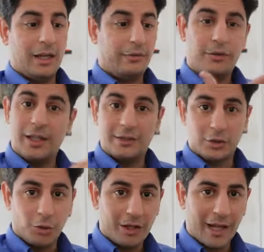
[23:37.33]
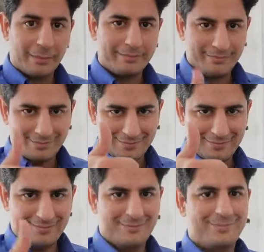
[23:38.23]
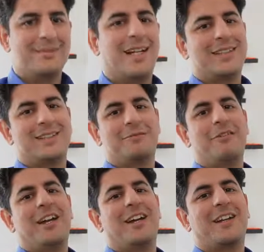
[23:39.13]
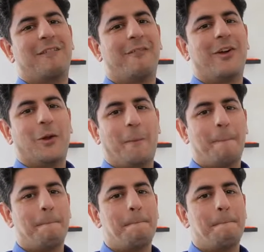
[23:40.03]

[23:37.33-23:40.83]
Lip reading: If there's no gap, that is very lucky for you.